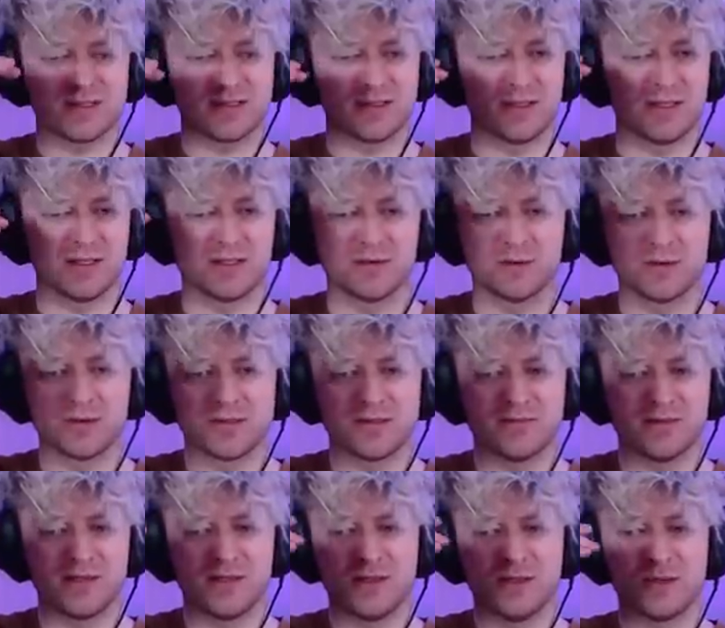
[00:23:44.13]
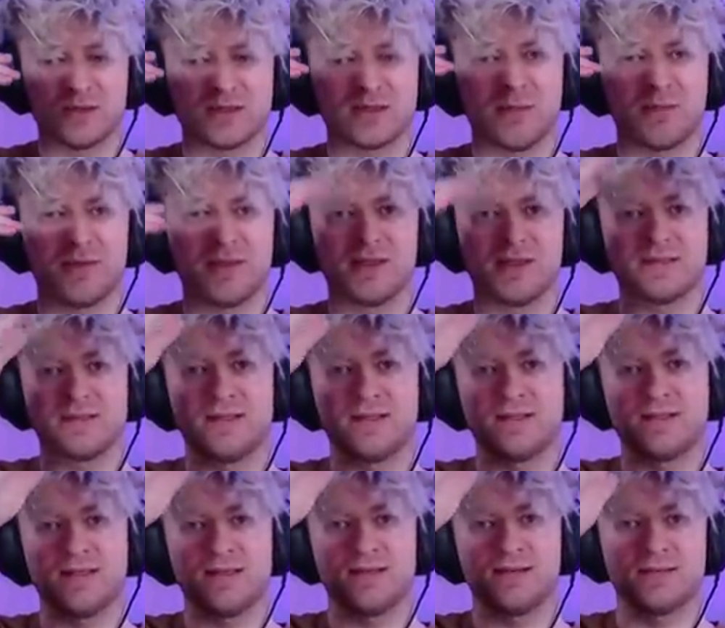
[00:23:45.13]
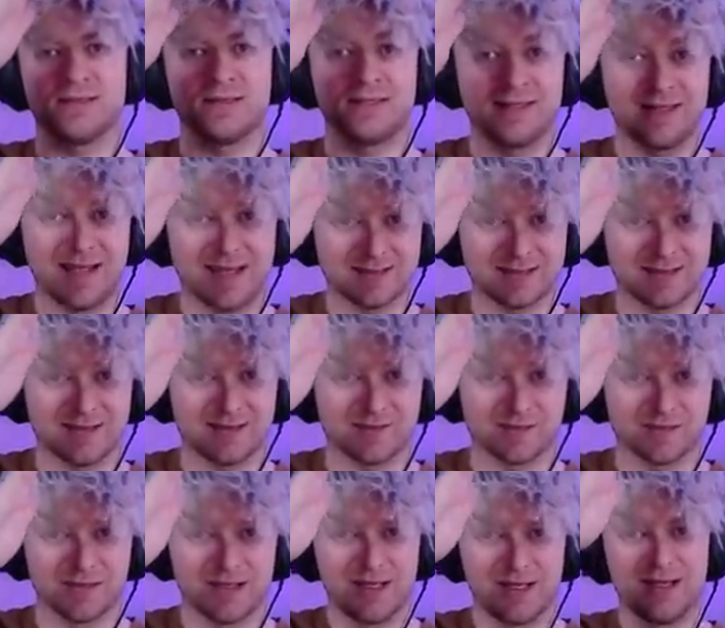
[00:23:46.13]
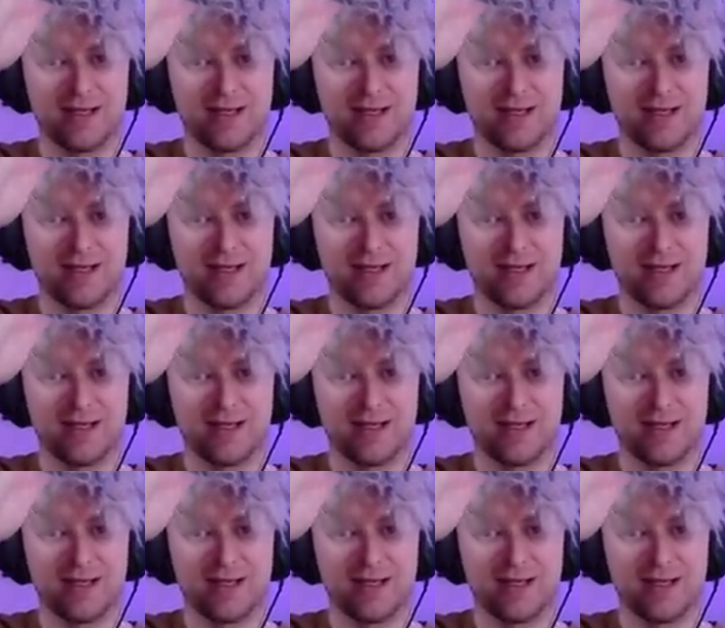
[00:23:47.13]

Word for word: You need to learn something new, something that's going to take you to the next level,